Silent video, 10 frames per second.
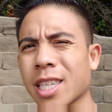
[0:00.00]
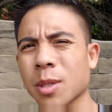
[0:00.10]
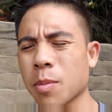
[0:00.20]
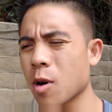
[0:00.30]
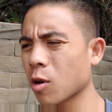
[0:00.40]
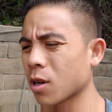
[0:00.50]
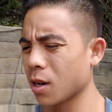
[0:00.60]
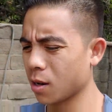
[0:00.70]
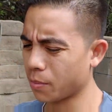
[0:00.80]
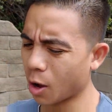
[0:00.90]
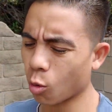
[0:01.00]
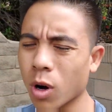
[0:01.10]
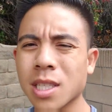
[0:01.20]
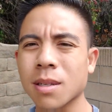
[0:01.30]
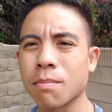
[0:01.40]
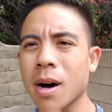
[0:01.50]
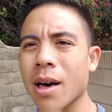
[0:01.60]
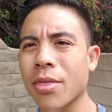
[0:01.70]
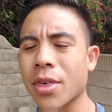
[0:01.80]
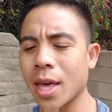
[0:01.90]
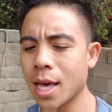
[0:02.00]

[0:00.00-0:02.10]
I smoke about once a month,